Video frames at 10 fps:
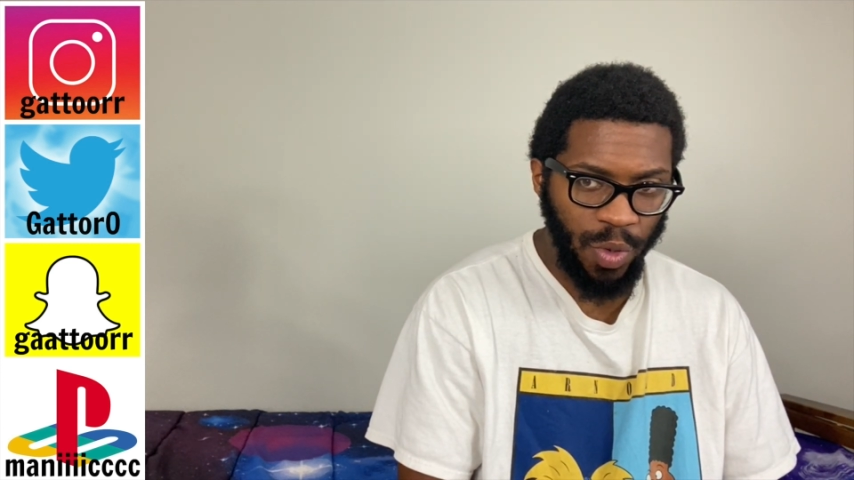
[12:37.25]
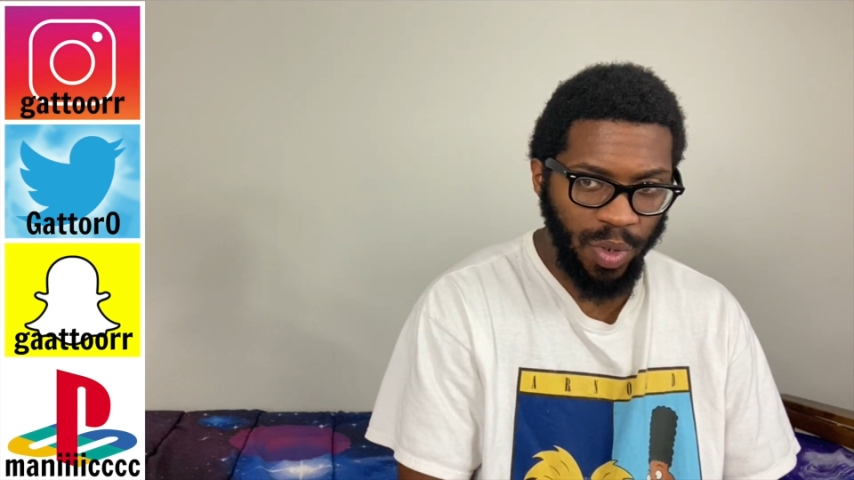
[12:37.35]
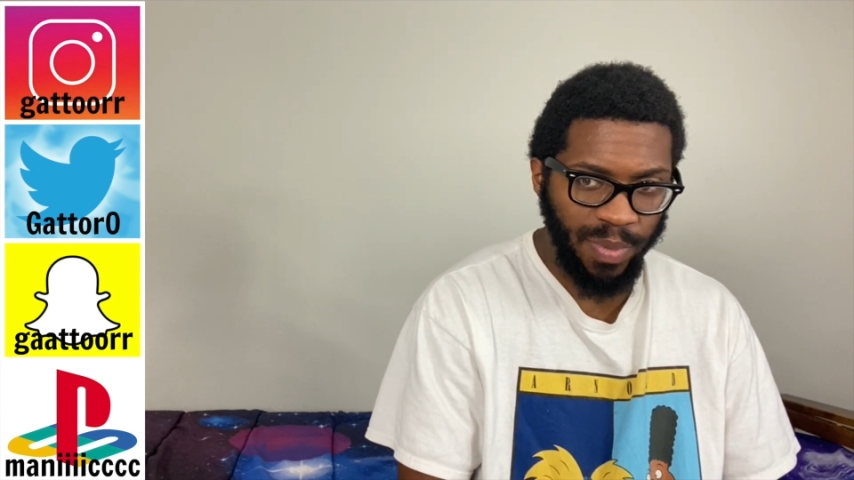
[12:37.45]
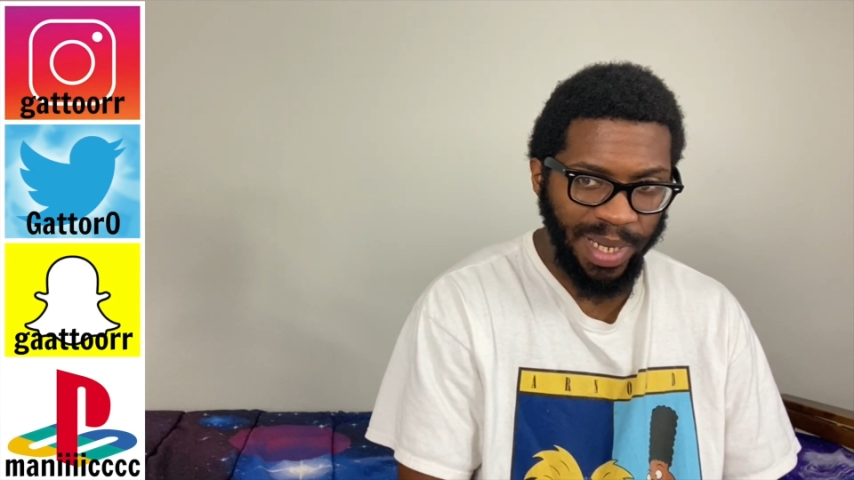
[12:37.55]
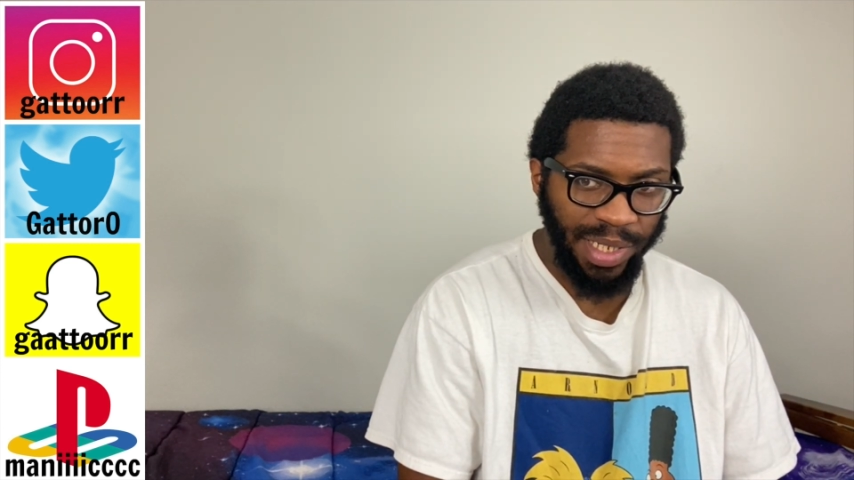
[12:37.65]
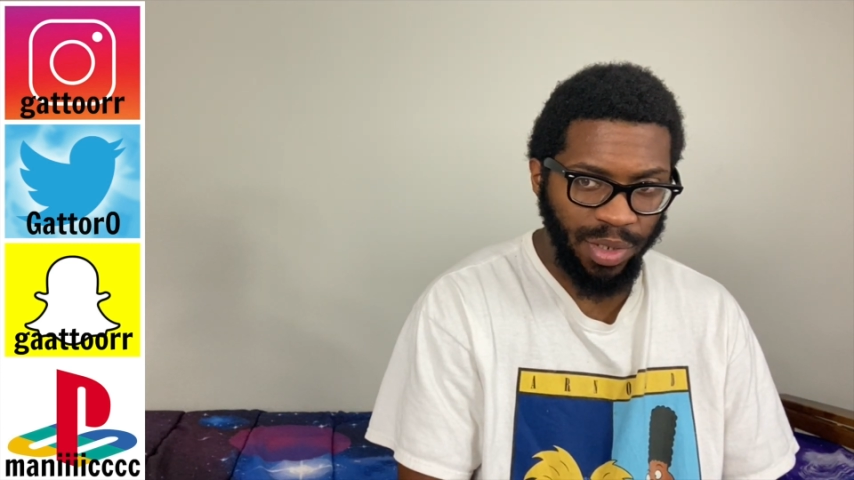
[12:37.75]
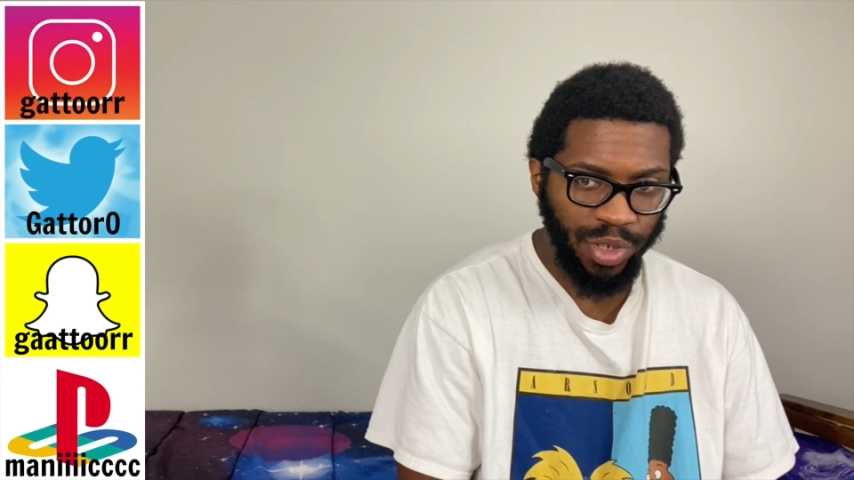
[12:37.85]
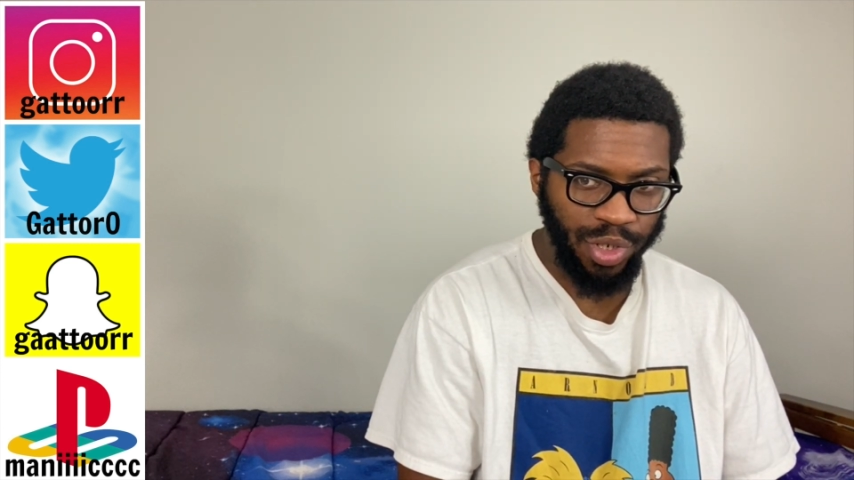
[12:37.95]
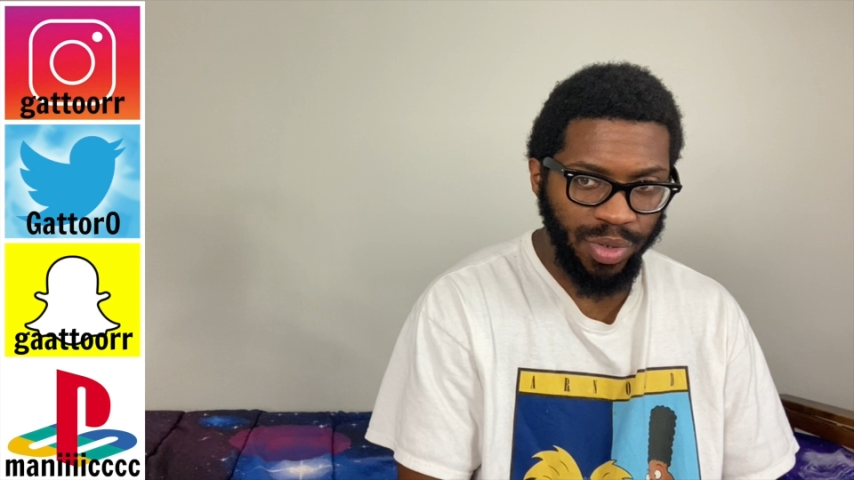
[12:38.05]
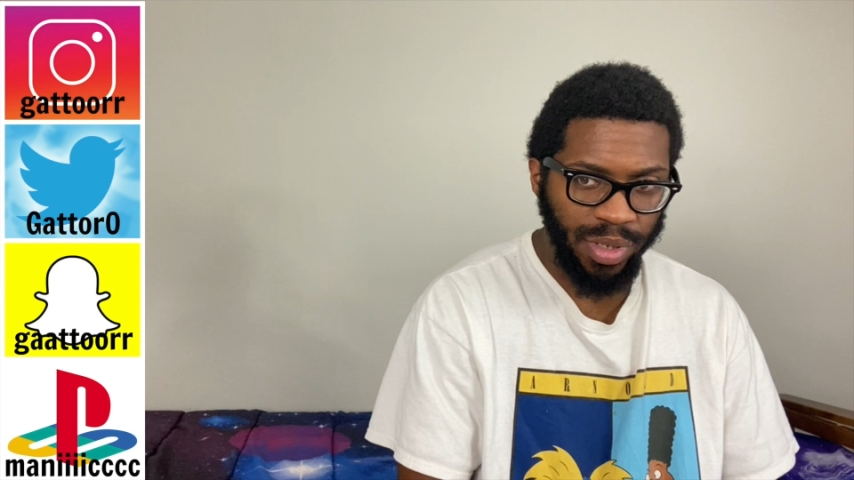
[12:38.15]
was based on
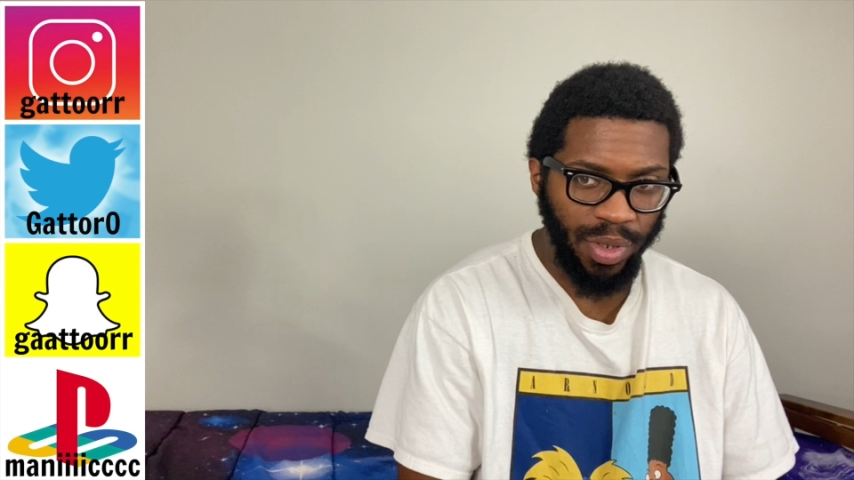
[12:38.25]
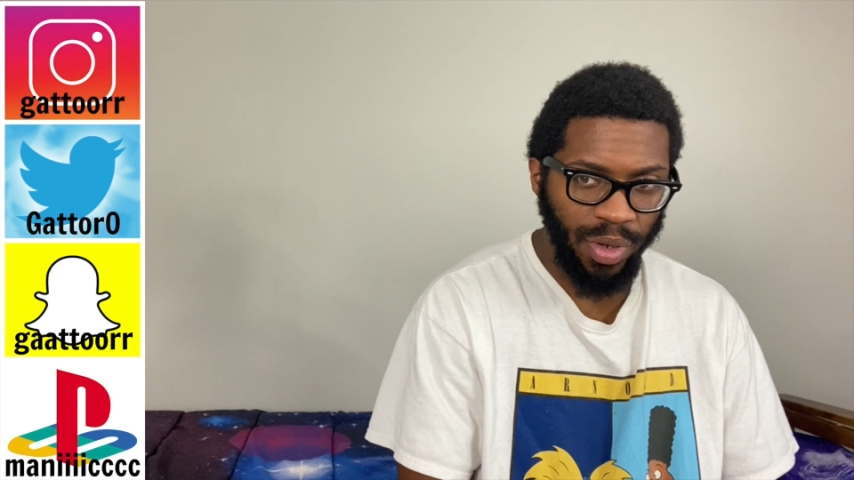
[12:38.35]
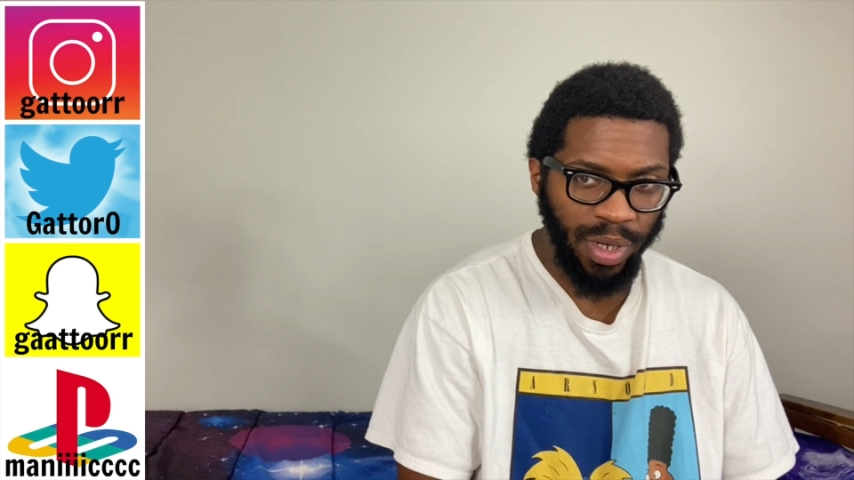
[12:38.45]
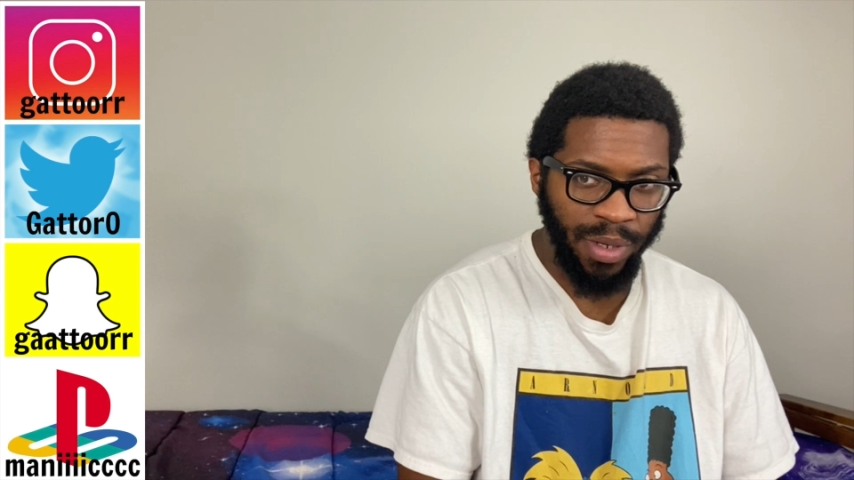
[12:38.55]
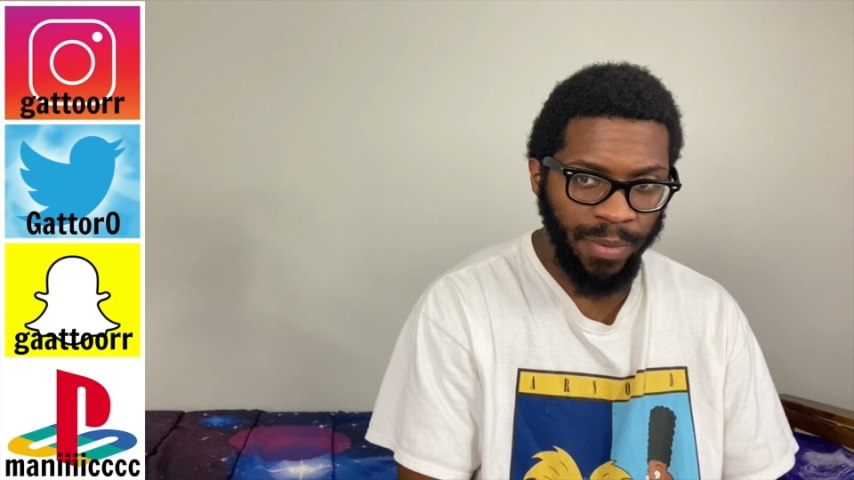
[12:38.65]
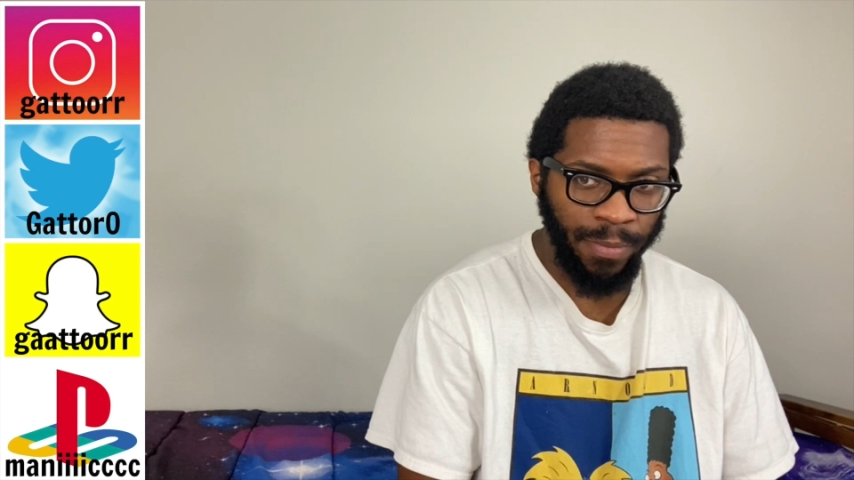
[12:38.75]
a true story.